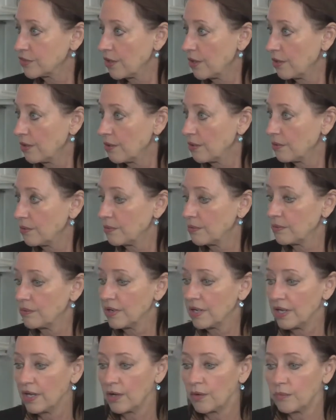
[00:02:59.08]

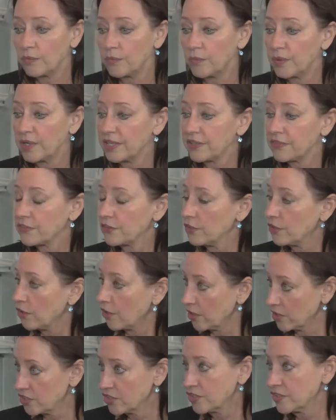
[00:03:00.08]
So with
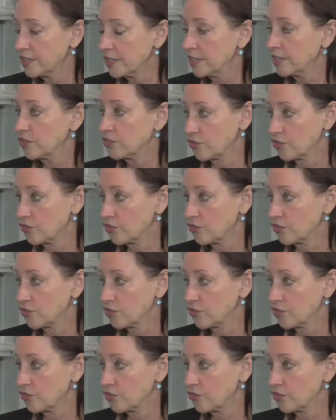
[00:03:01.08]
large cities